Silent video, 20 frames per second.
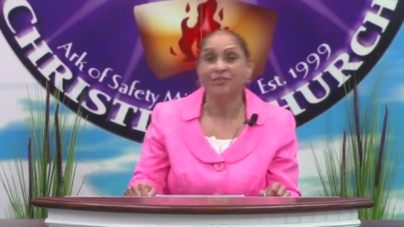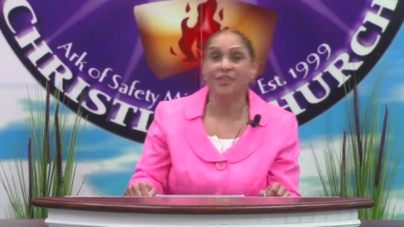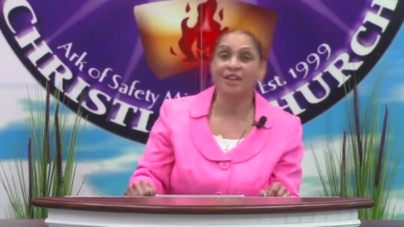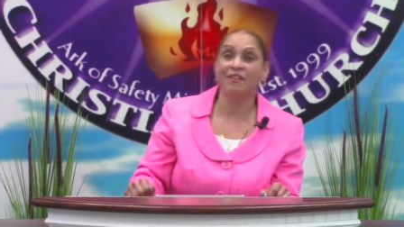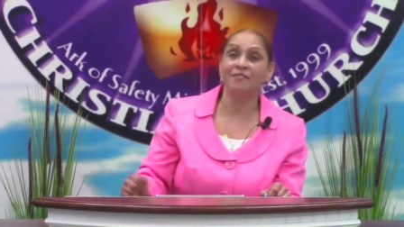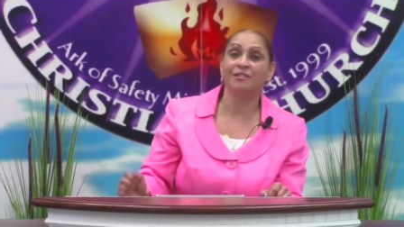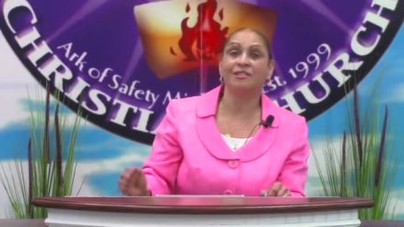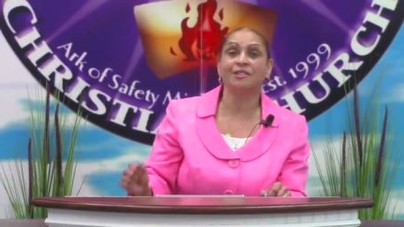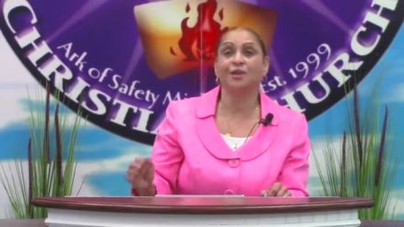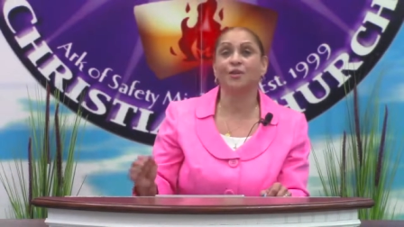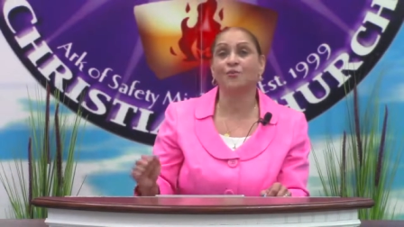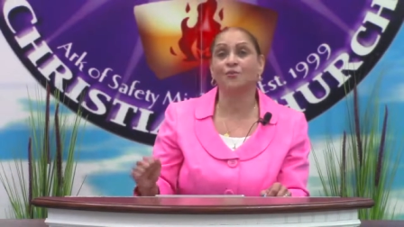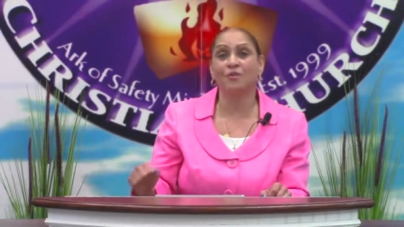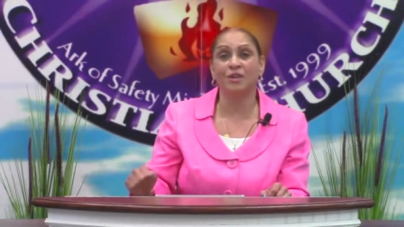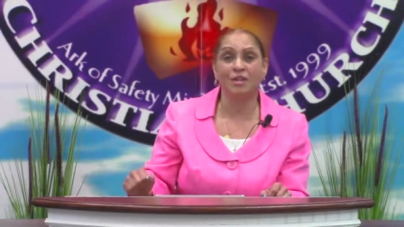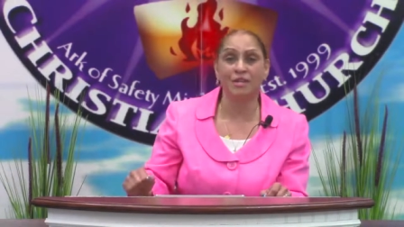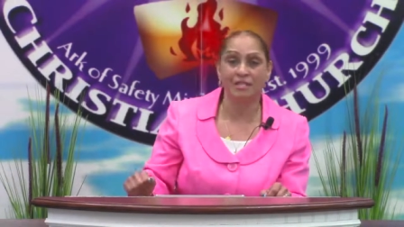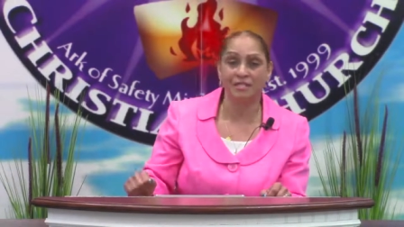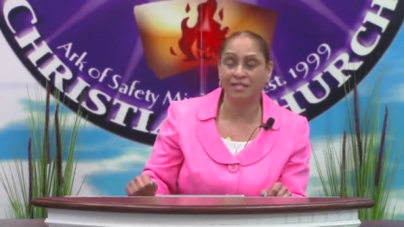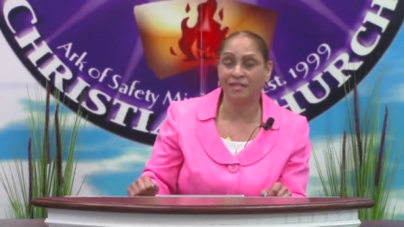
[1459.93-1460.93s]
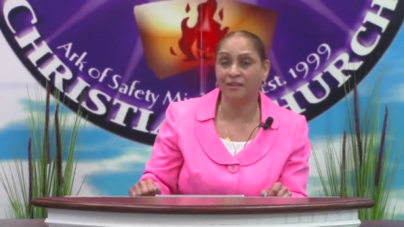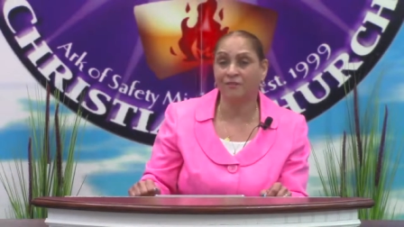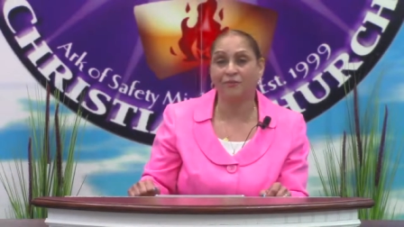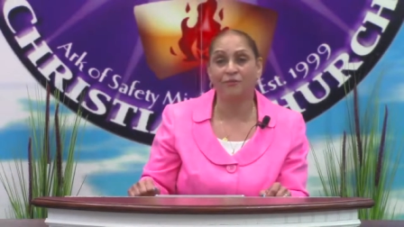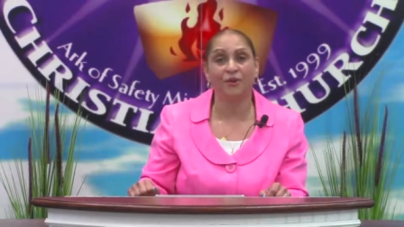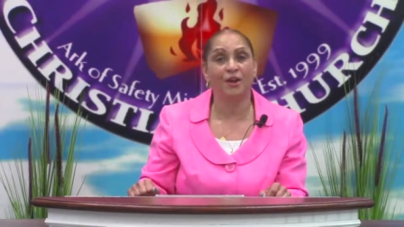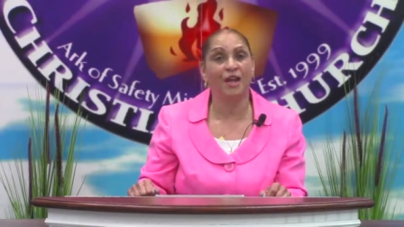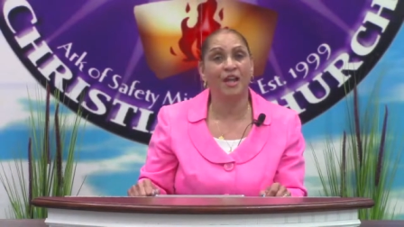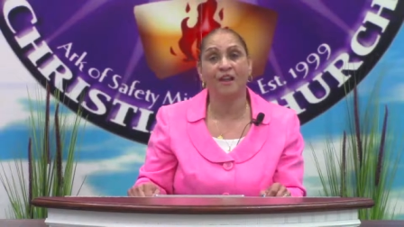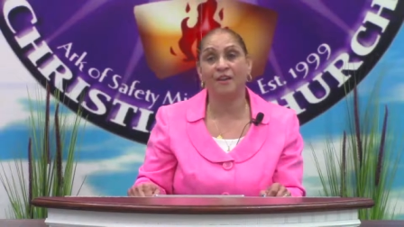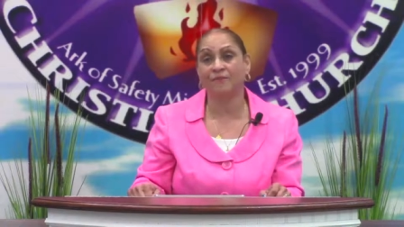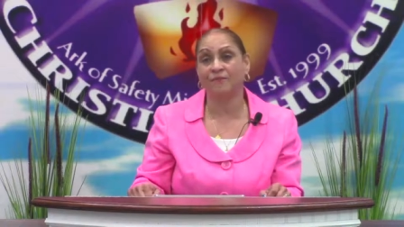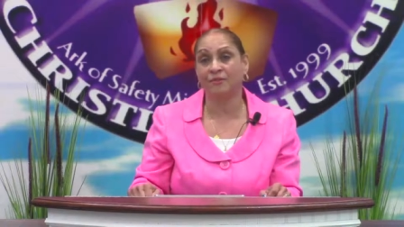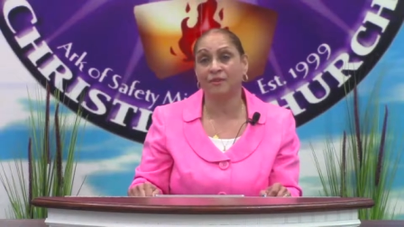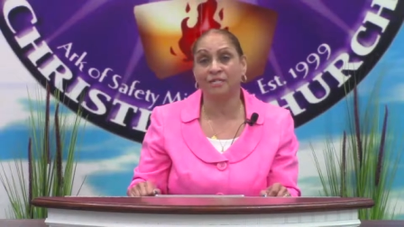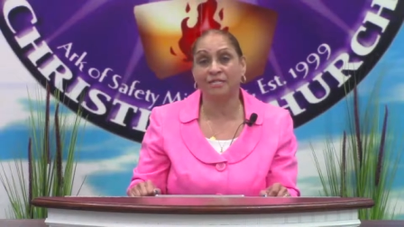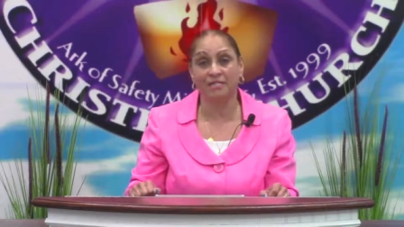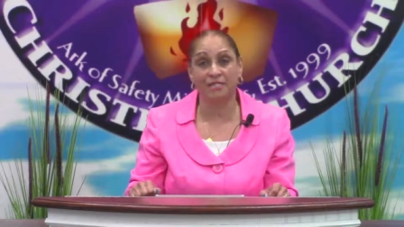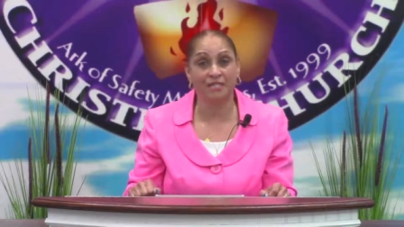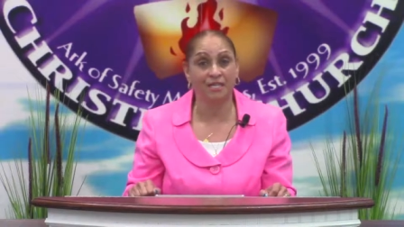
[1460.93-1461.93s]
There is a reason for
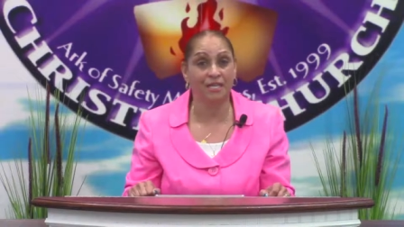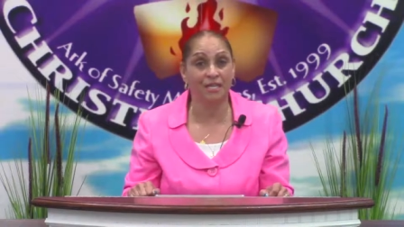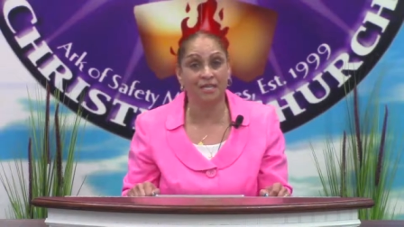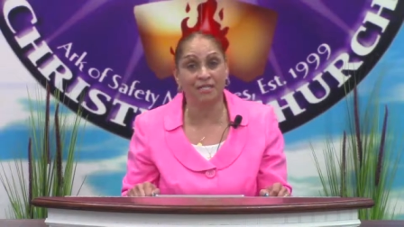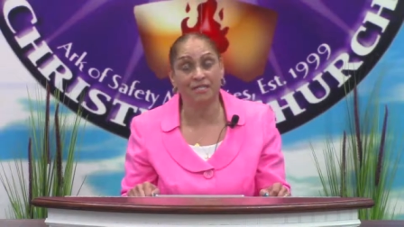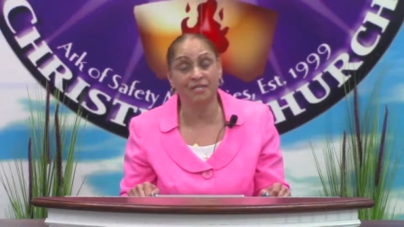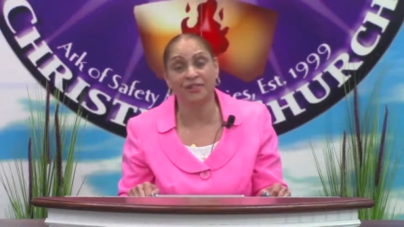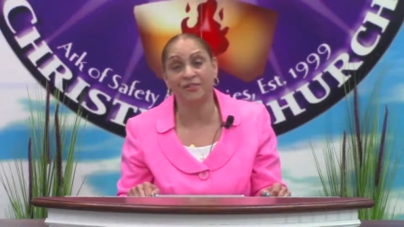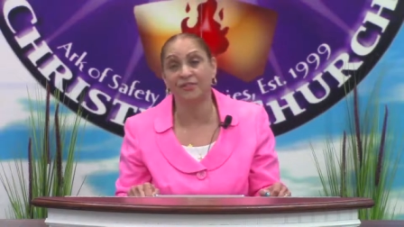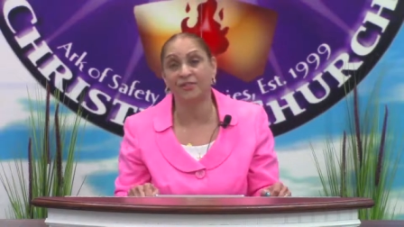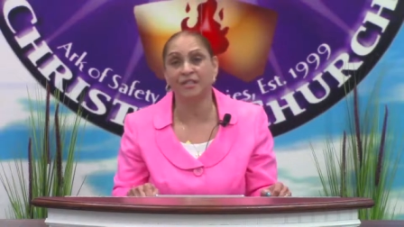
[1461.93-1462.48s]
every season.